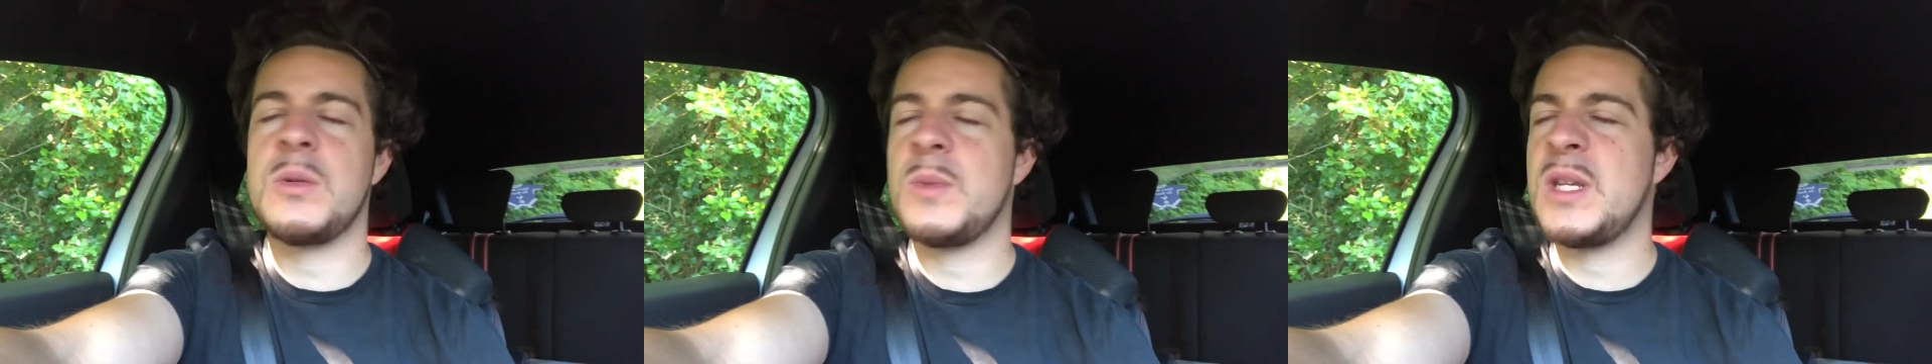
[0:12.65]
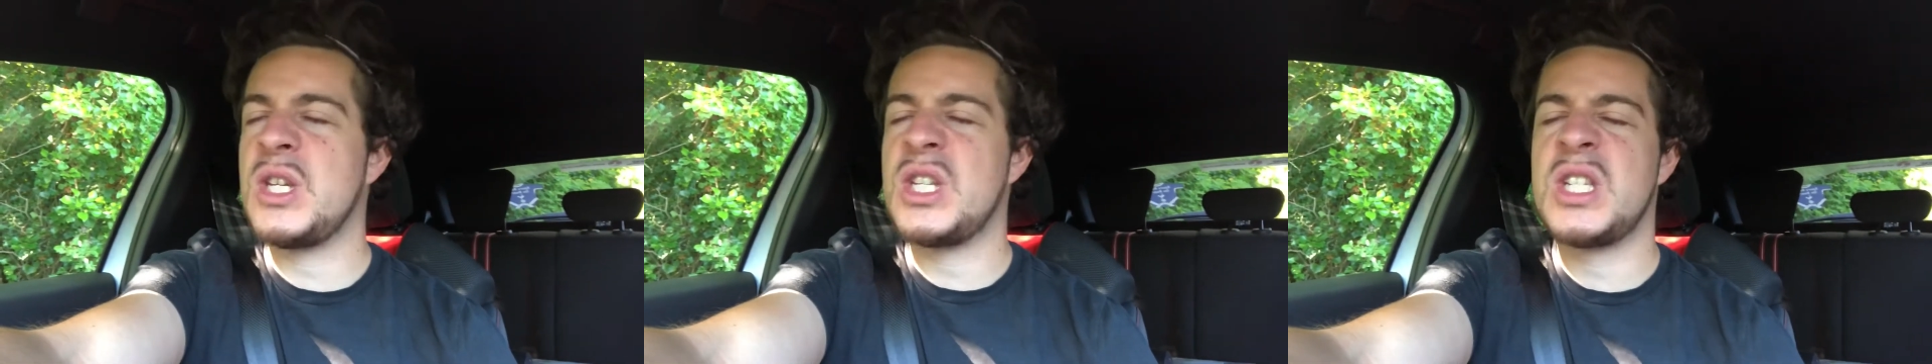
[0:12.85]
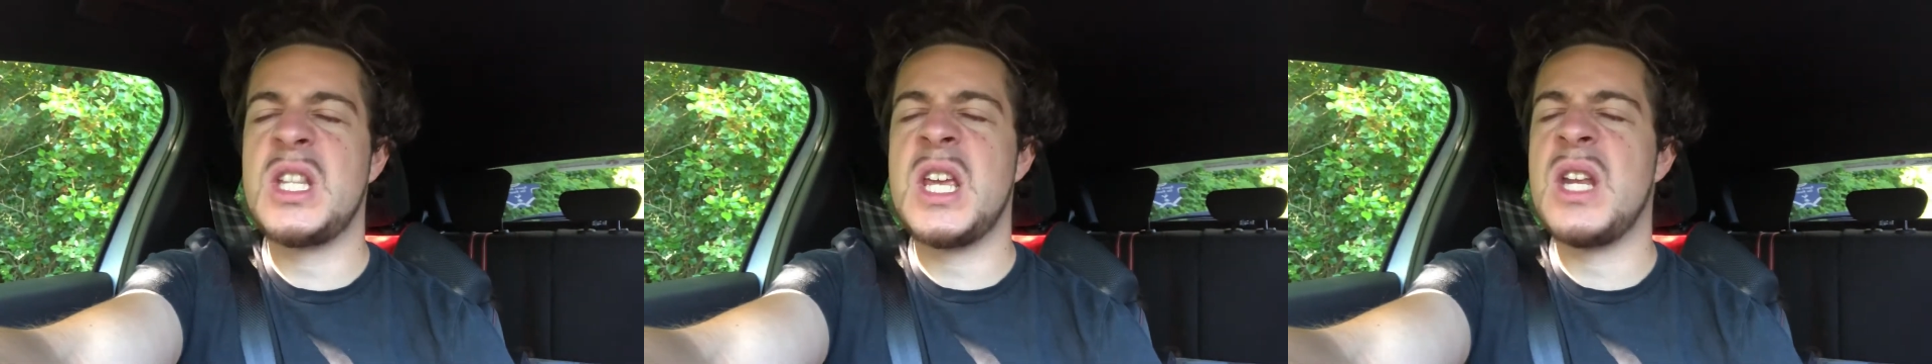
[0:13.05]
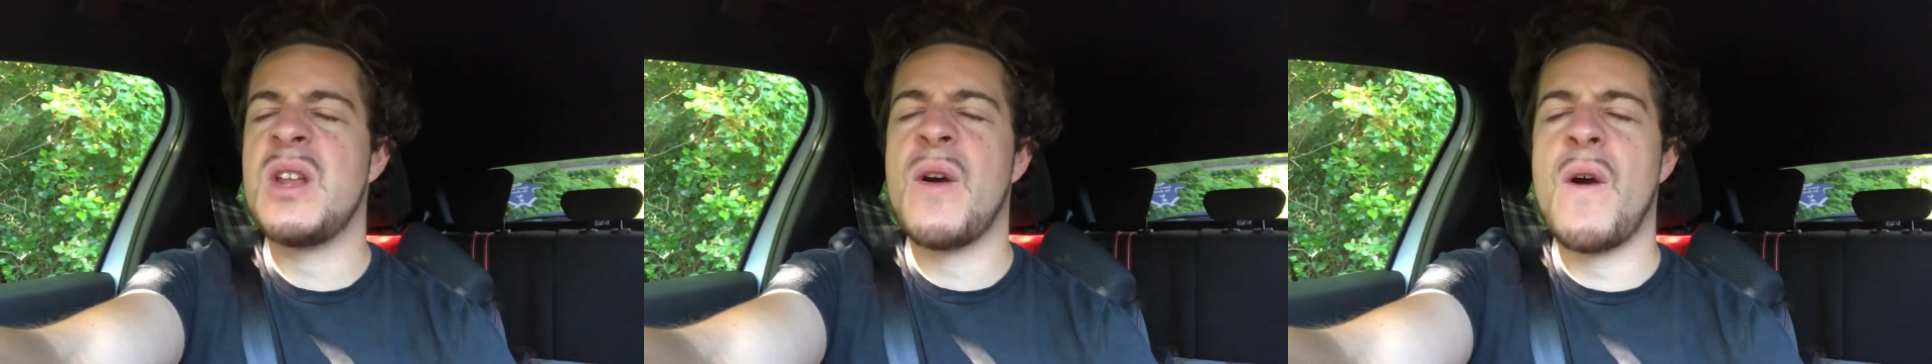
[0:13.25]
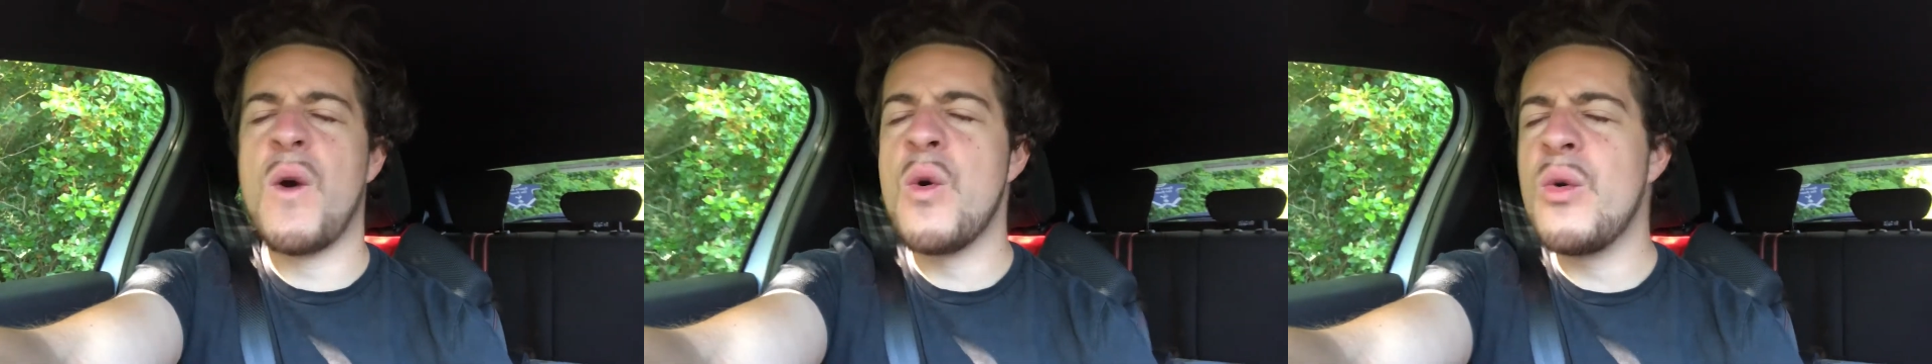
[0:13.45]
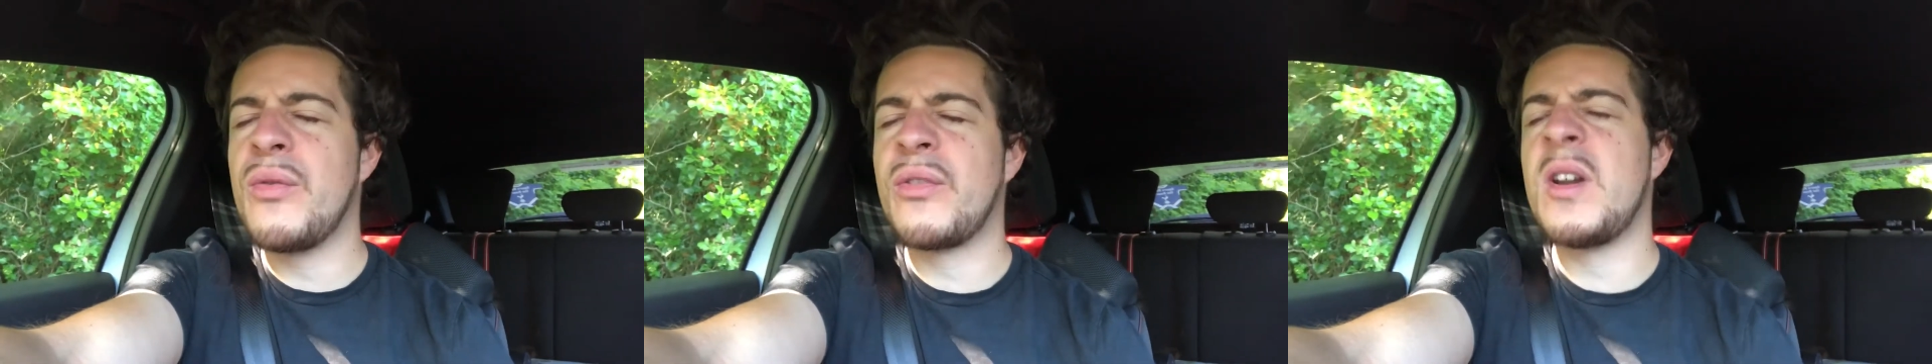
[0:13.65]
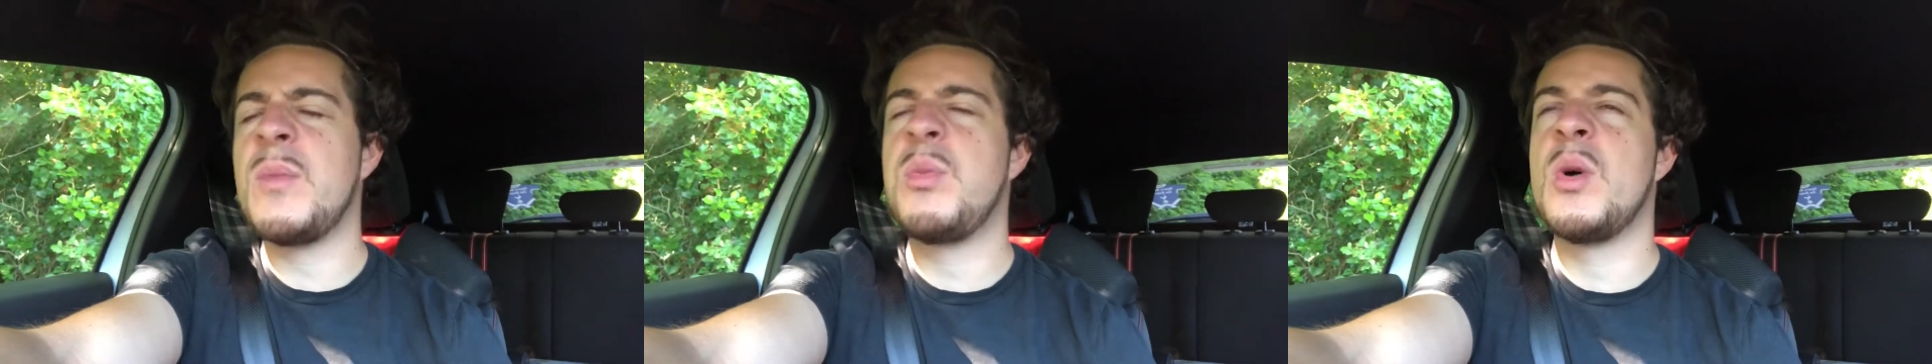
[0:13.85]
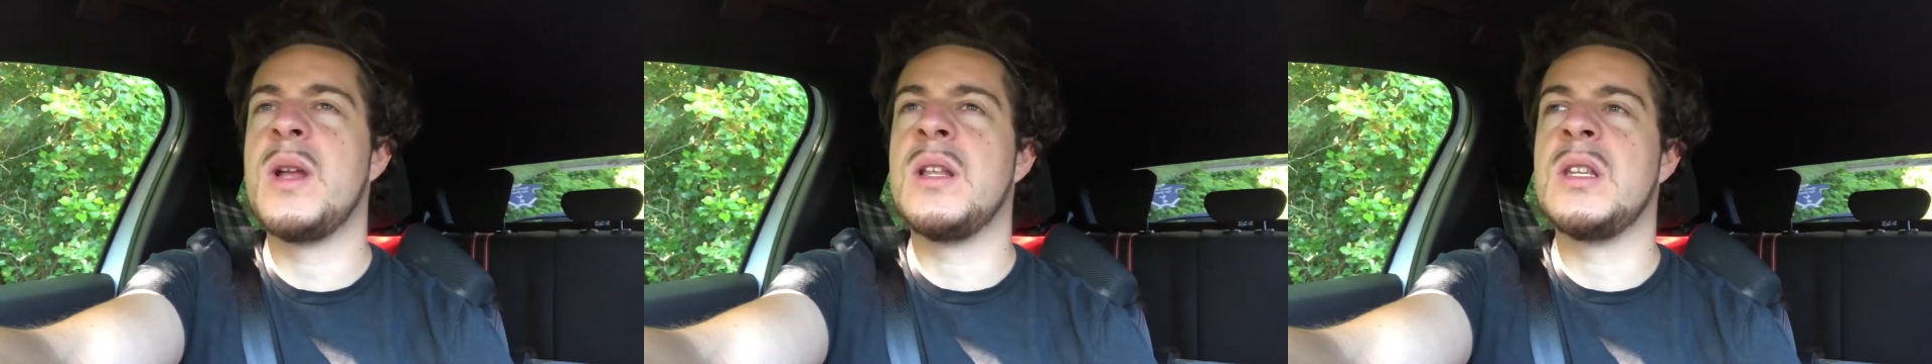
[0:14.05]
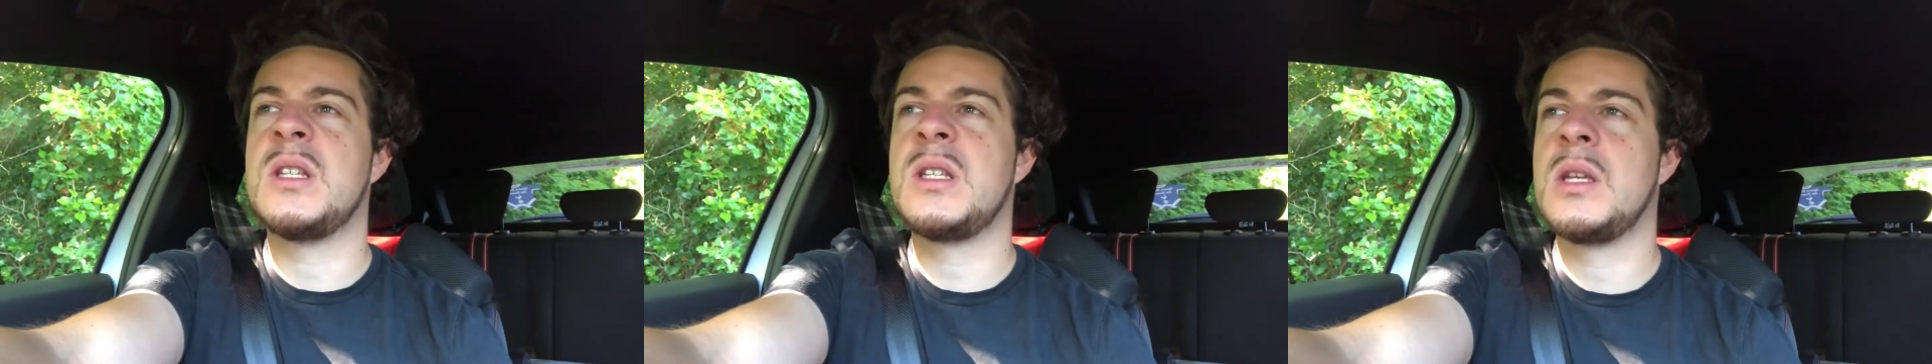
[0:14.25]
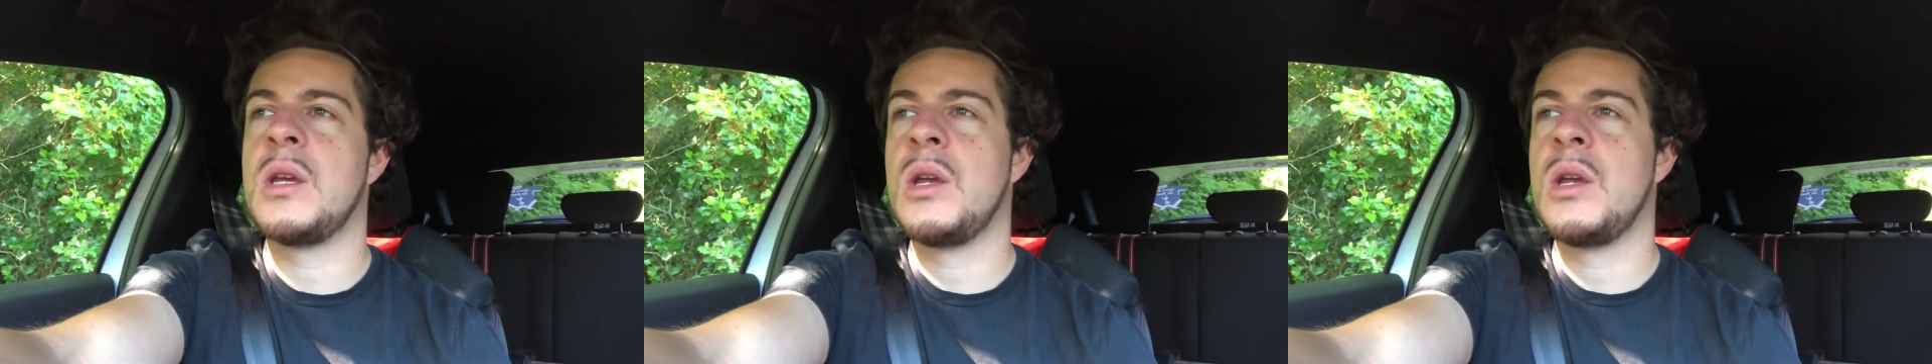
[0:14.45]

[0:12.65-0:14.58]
just need all 3 points.